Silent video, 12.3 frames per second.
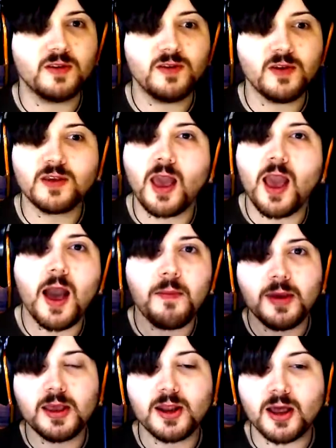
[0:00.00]
this? I
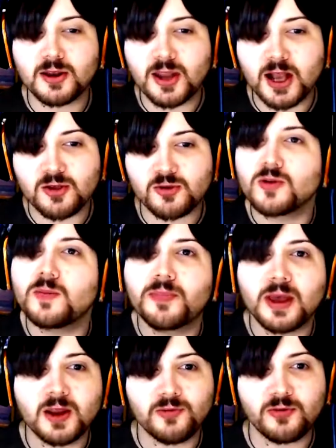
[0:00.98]
made a natural
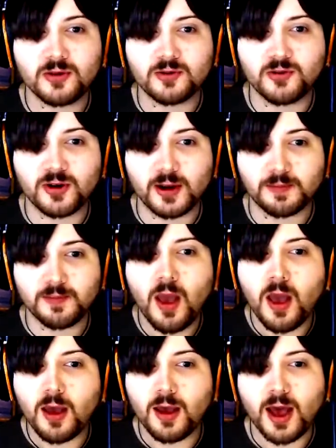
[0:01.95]
pitfall trap.
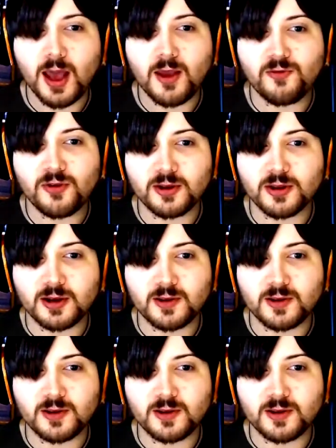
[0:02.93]
I fell down it